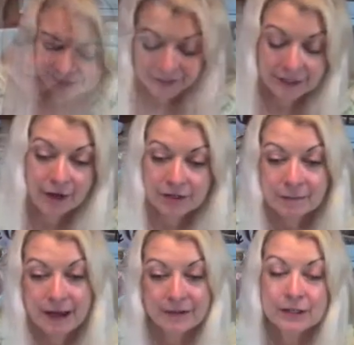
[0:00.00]
Talking
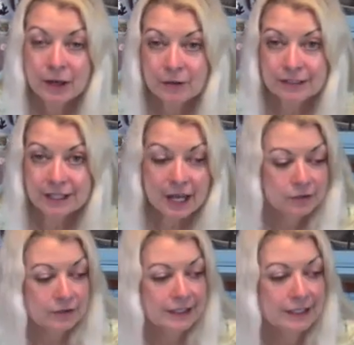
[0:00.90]
about the Tony
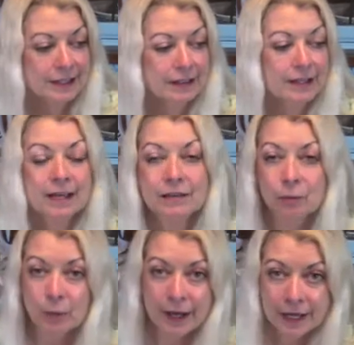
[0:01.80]
Chachere's and
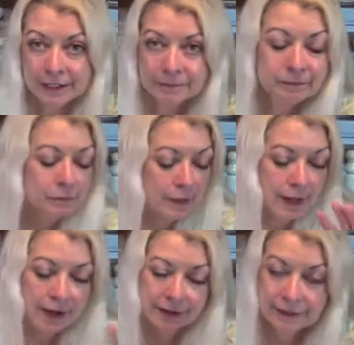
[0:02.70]
the wine,
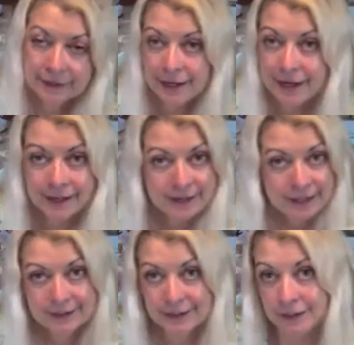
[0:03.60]
none of
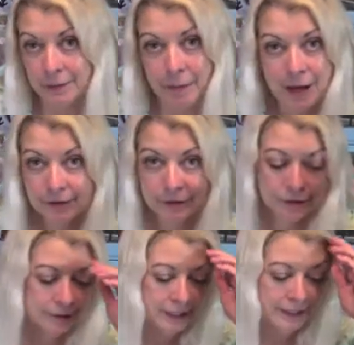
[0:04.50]
this is
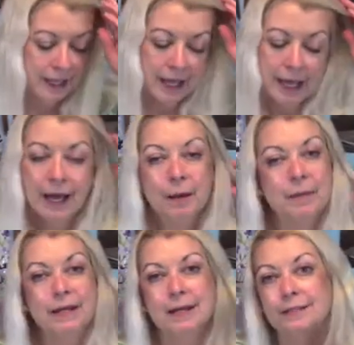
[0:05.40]
sponsored.
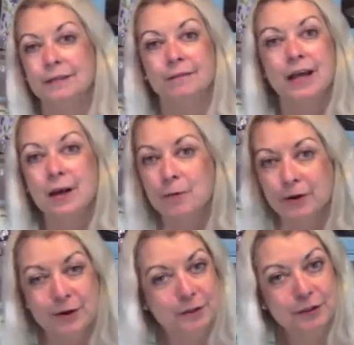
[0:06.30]
Because if they were
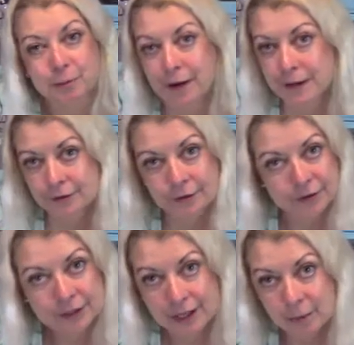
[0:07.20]
going to sponsor
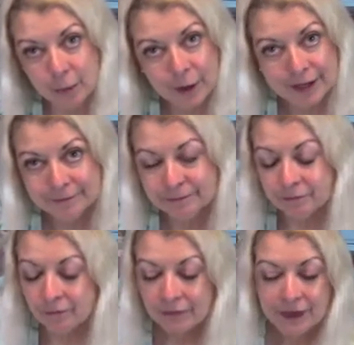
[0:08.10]
someone,
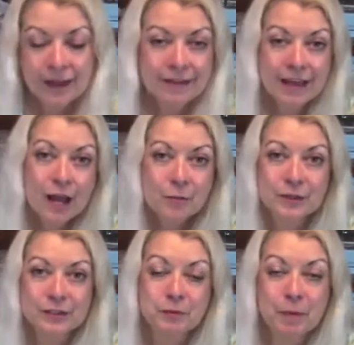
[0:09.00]
they
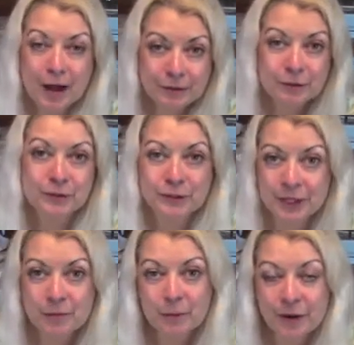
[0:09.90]
would sponsor
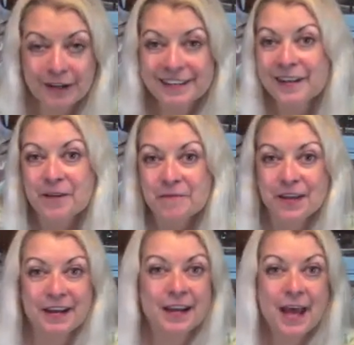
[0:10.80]
someone that